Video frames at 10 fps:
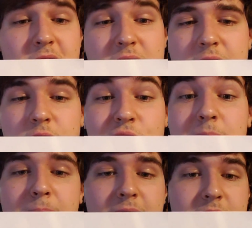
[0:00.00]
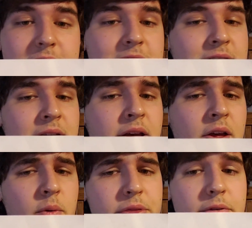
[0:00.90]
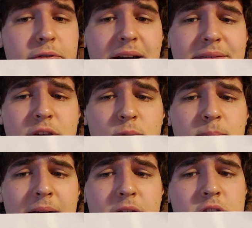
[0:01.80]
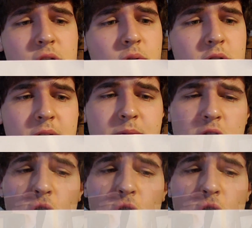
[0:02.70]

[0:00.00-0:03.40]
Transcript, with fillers: is nearly upon us. With the 5-year milestone comes a